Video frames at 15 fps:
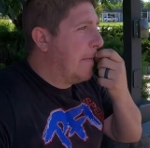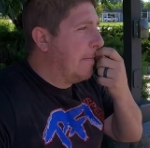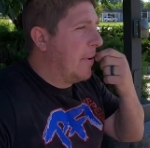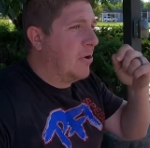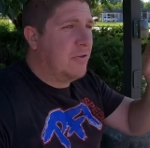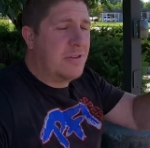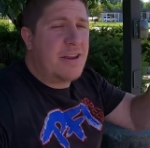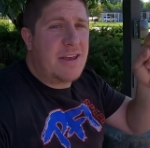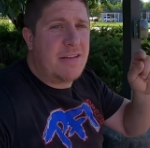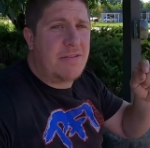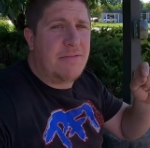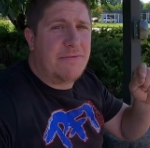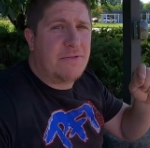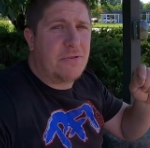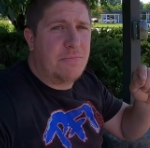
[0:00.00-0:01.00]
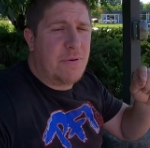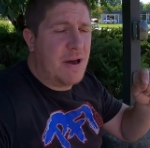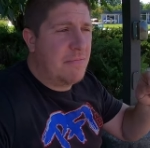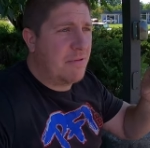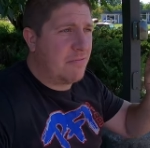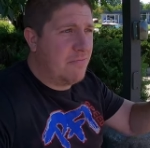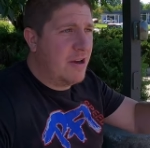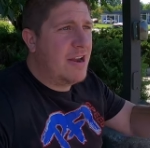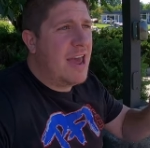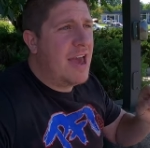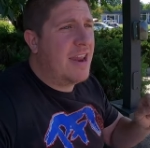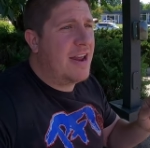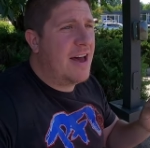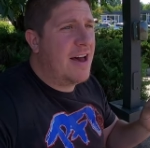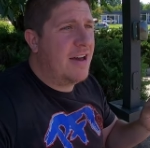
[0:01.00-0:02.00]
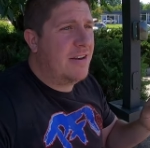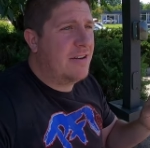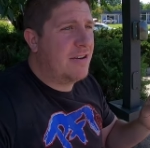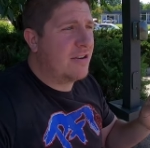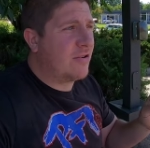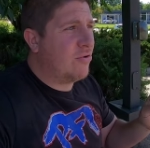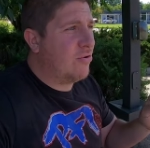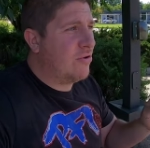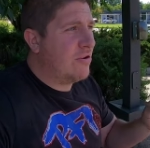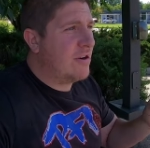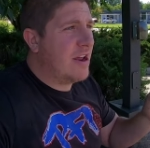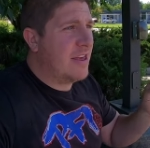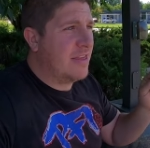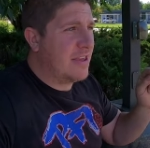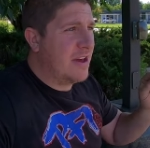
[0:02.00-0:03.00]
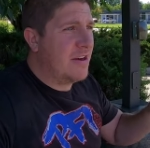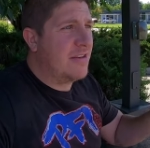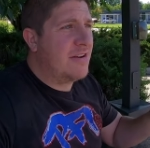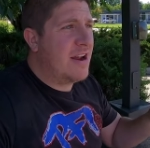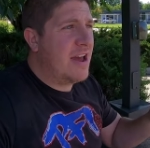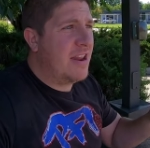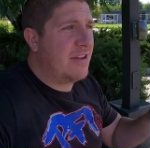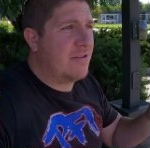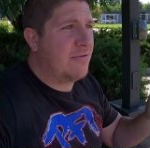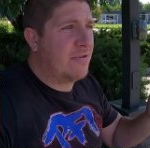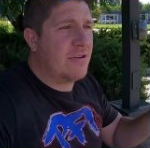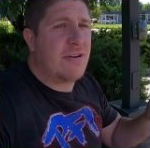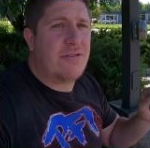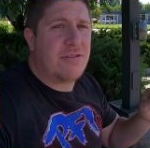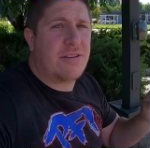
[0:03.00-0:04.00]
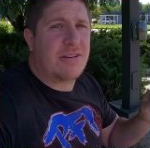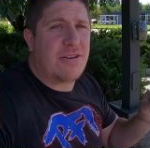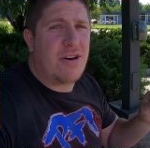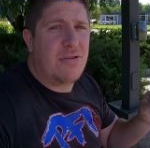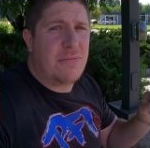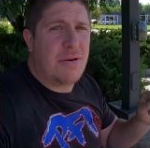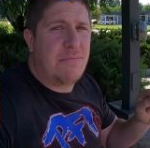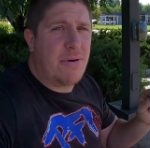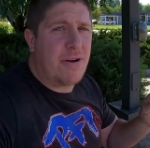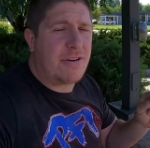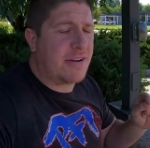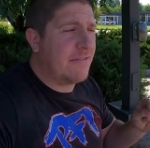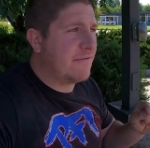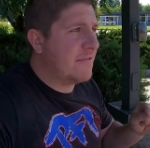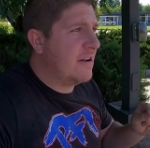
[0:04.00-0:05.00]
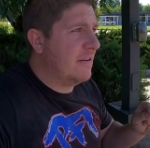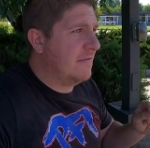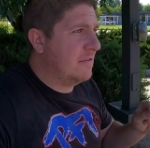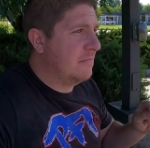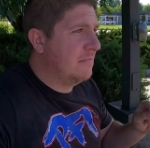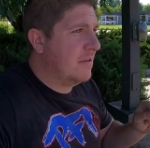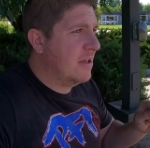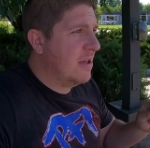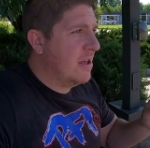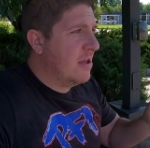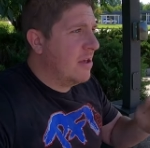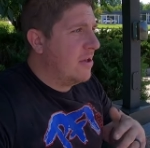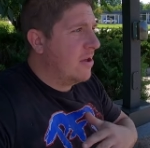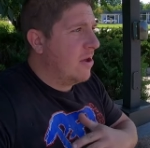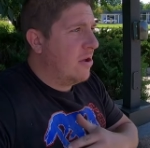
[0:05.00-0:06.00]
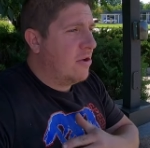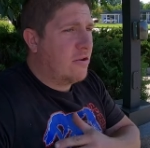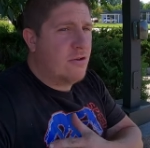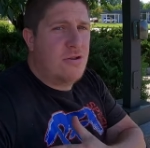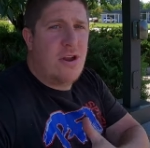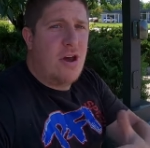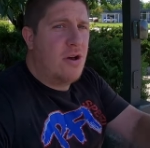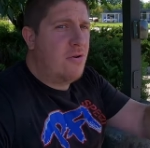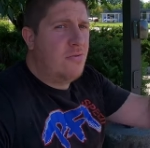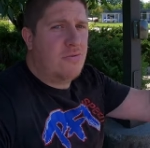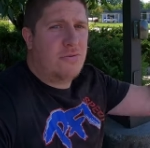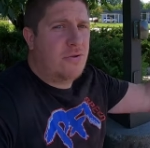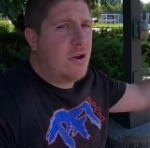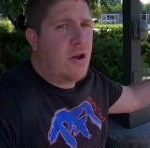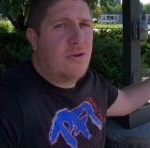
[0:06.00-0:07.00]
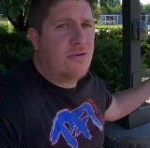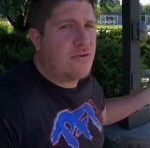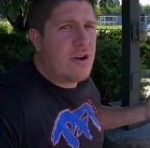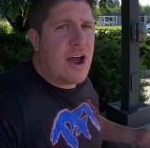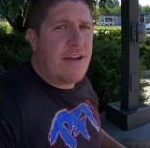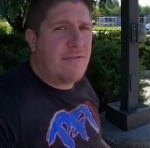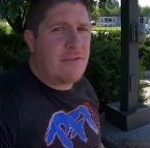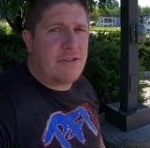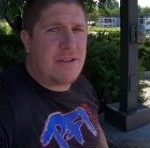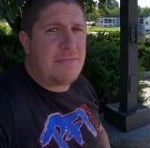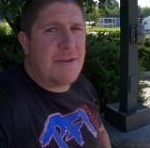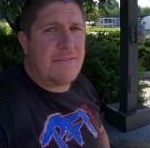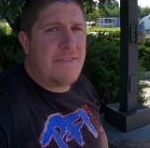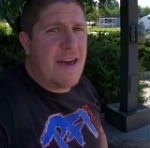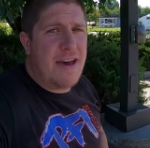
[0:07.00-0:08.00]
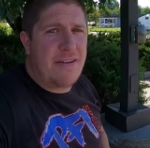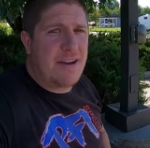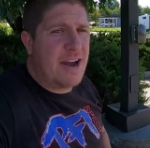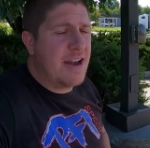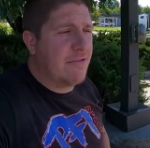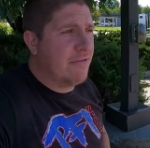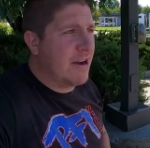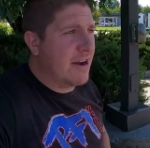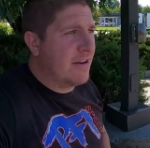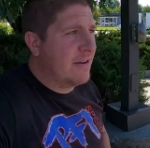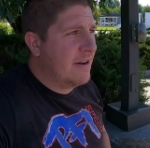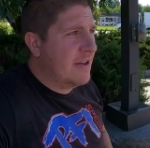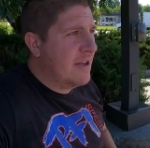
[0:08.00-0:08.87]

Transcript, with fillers: Both diesel fuel pumps, one had a Honda Accord and the other had a Toyota Tacoma parked in front of them. No, no drivers to be found anywhere.